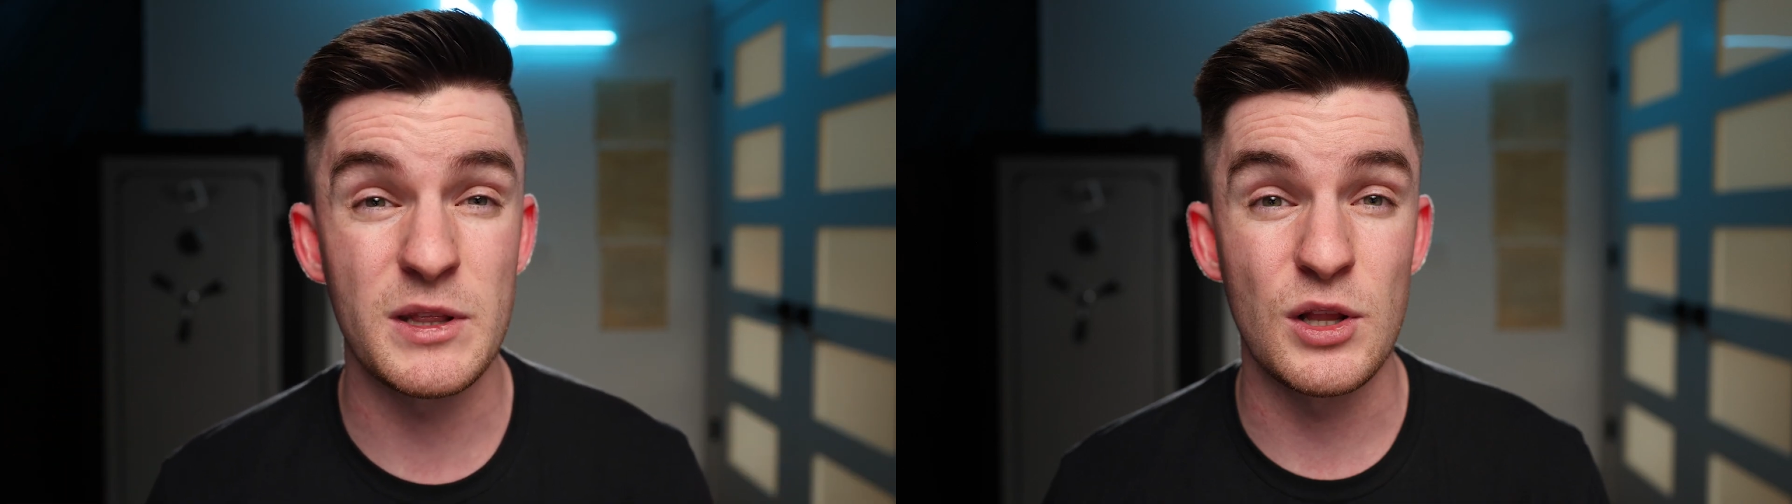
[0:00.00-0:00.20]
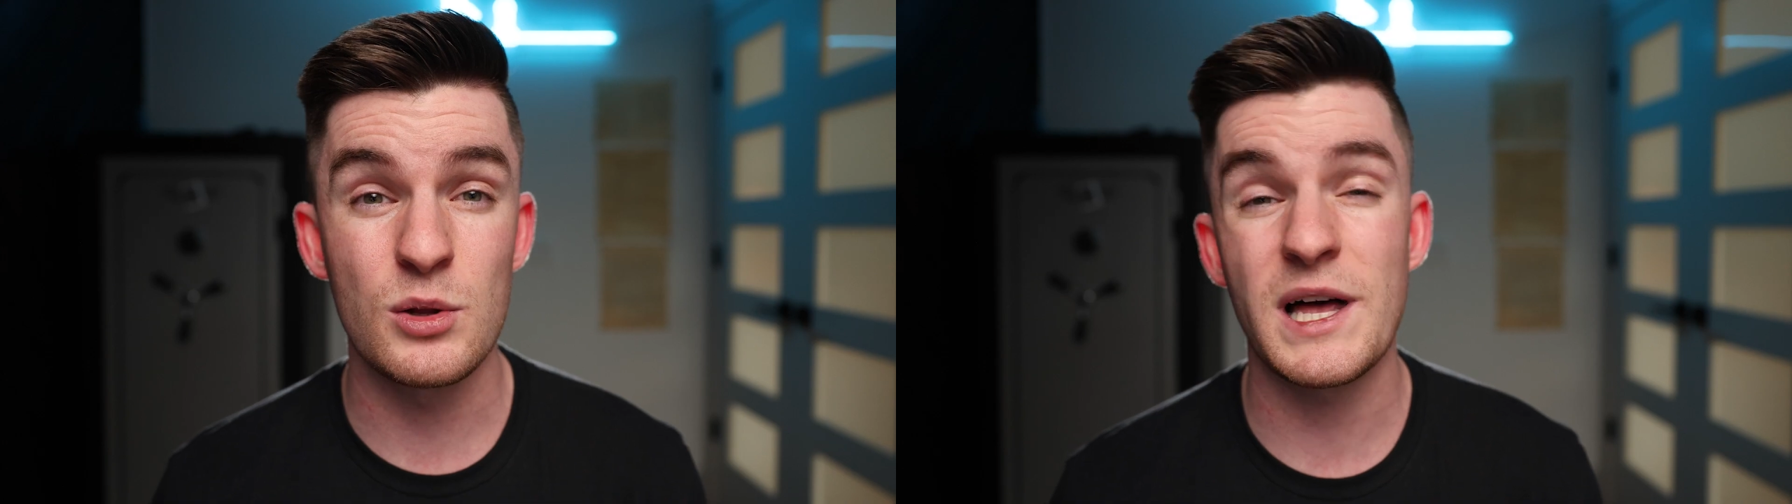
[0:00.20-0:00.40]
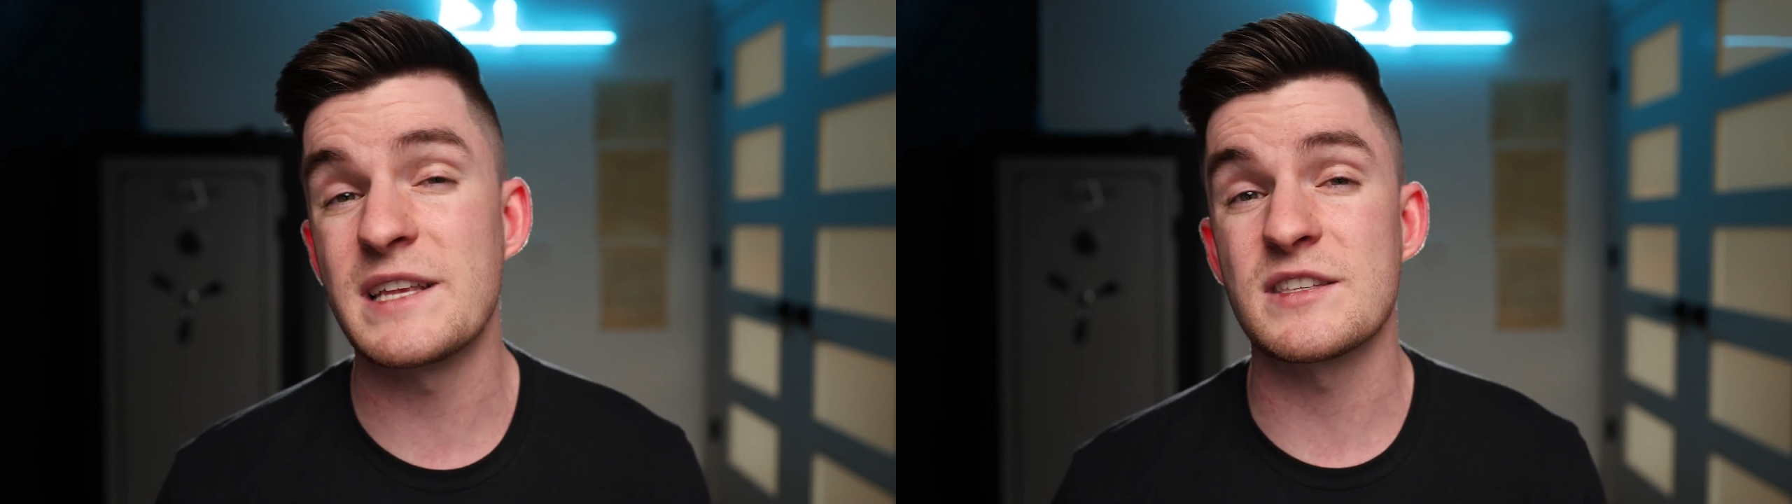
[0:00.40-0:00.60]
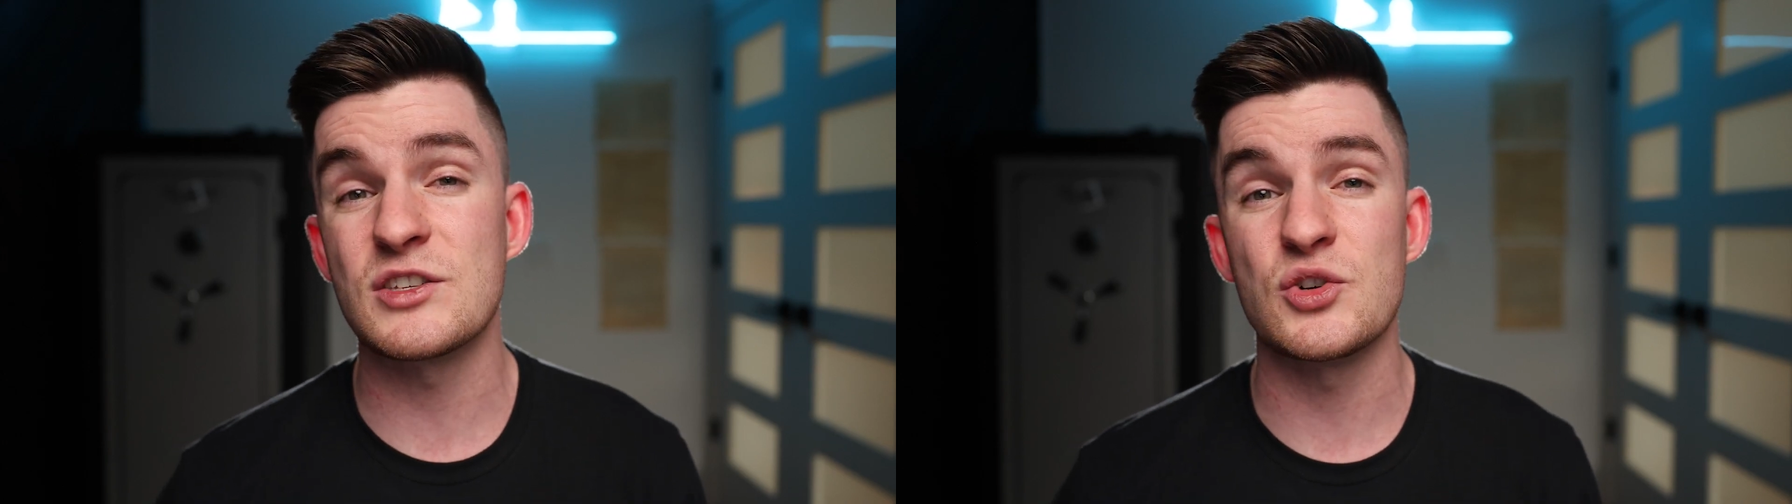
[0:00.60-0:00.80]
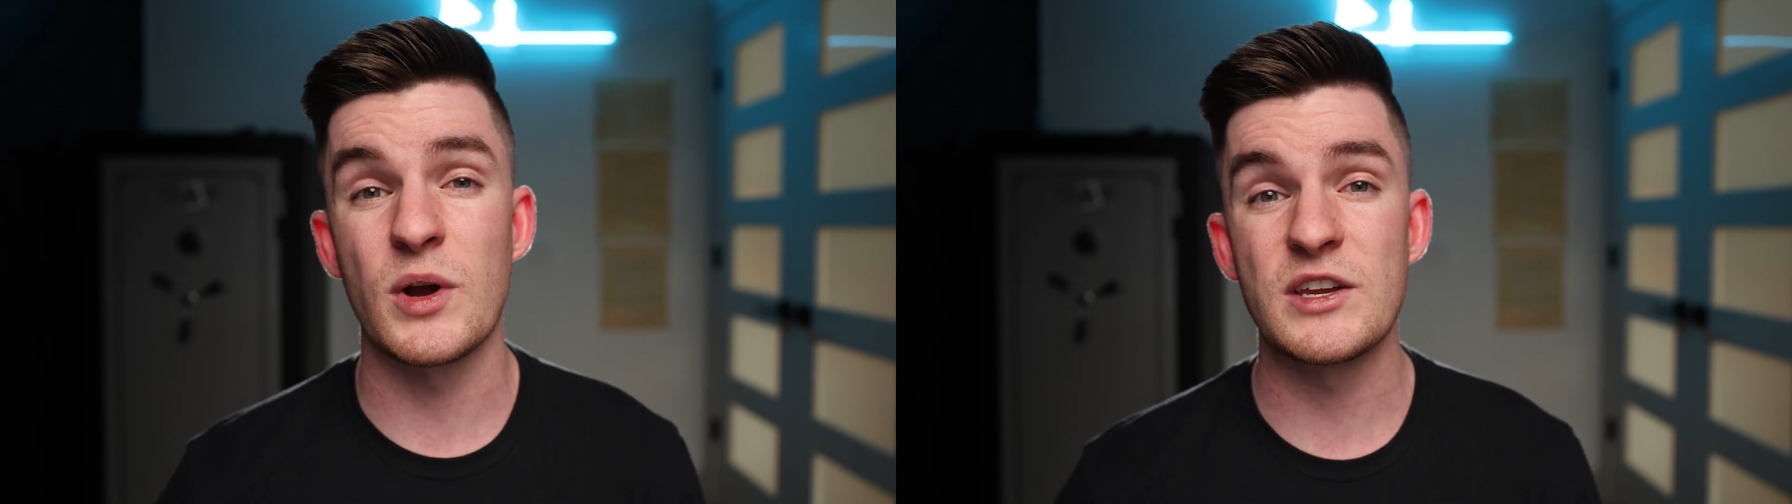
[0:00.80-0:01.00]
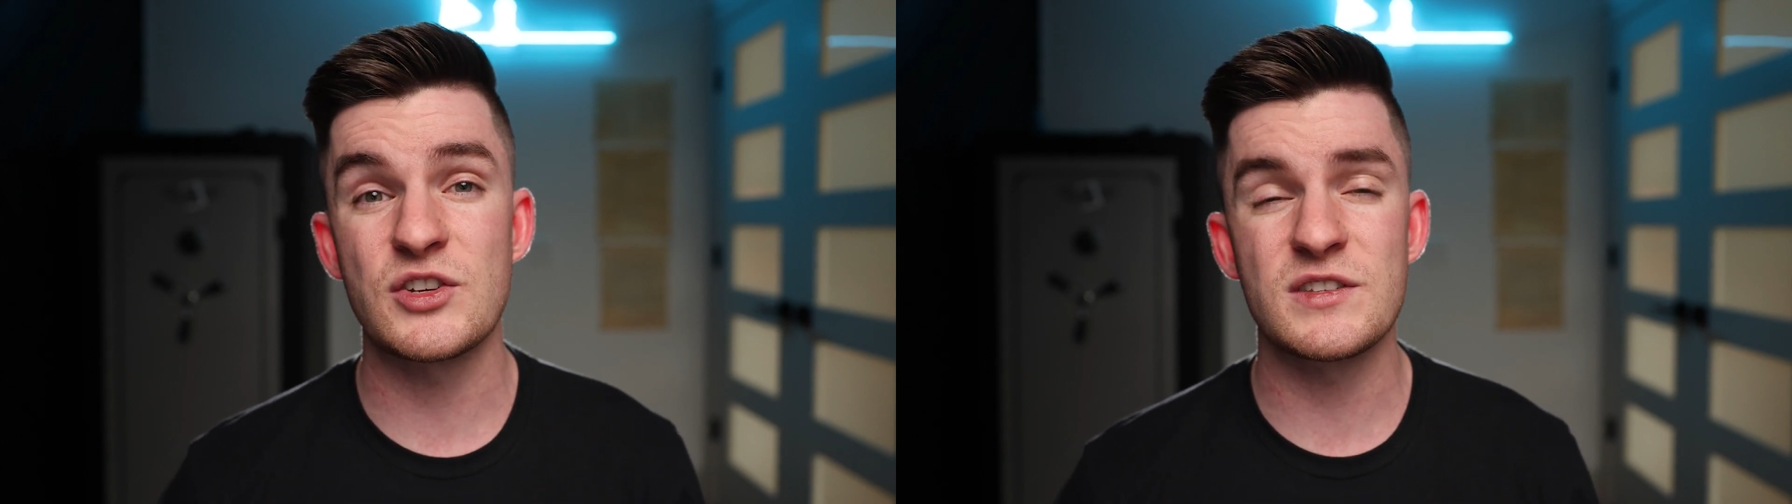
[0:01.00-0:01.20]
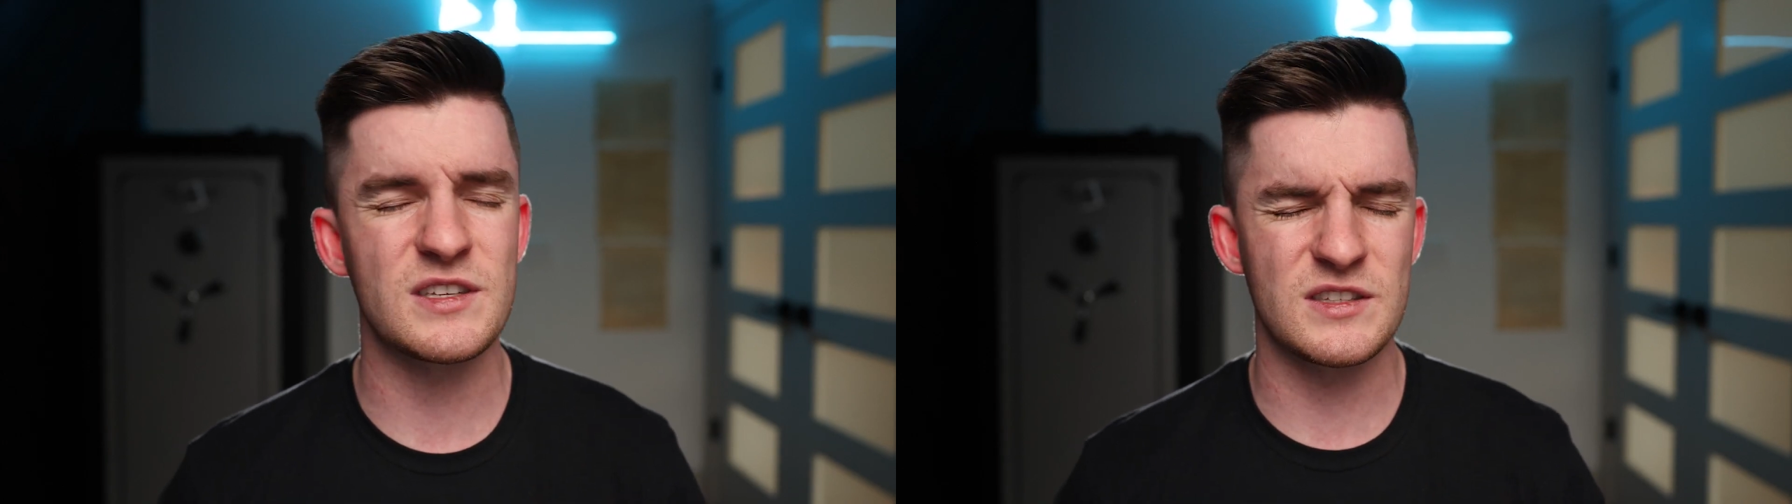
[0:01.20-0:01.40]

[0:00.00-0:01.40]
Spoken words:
in low light situations.